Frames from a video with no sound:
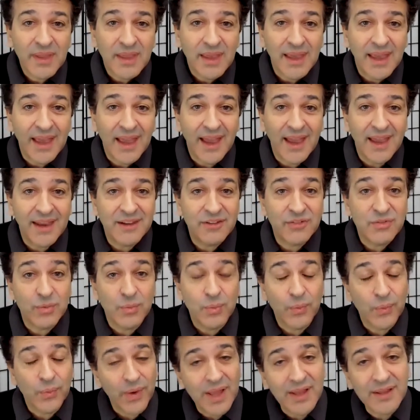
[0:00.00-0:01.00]
and it's
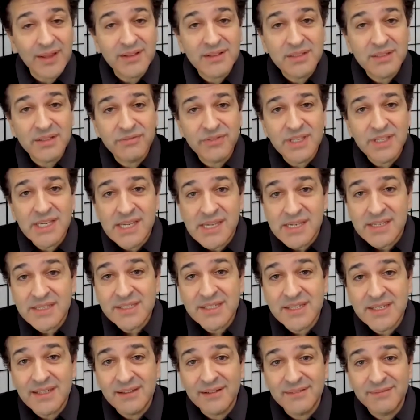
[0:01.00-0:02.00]
relatively
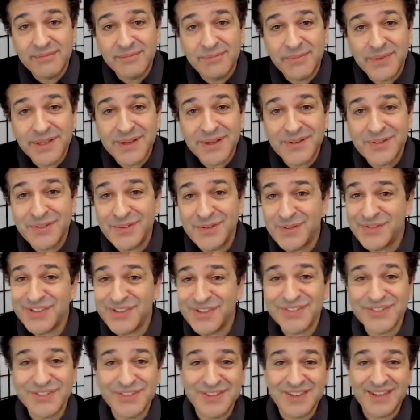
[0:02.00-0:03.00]
easy because you
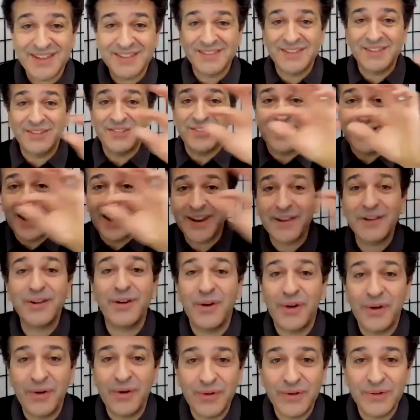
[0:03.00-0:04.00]
just need the genetic
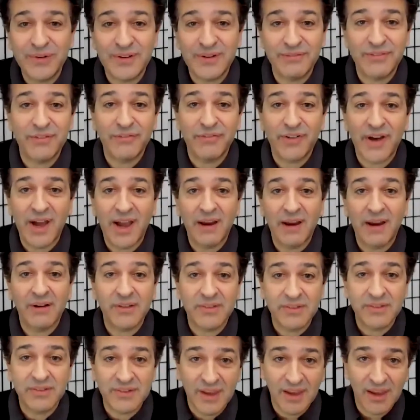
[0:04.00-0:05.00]
code of the
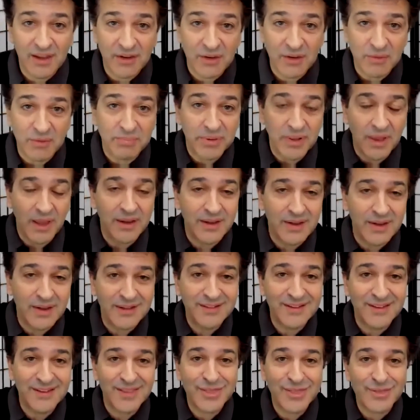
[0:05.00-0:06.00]
virus and you plug it
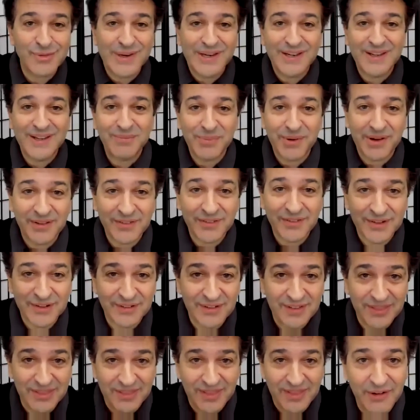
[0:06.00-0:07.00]
into the 3D printer
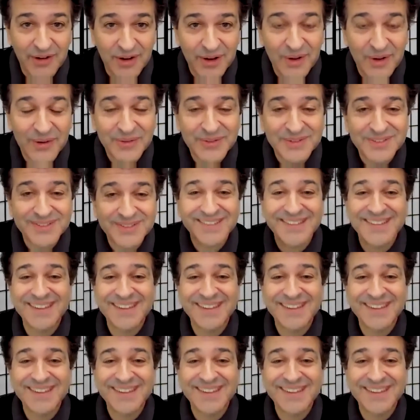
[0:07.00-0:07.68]
and there it goes.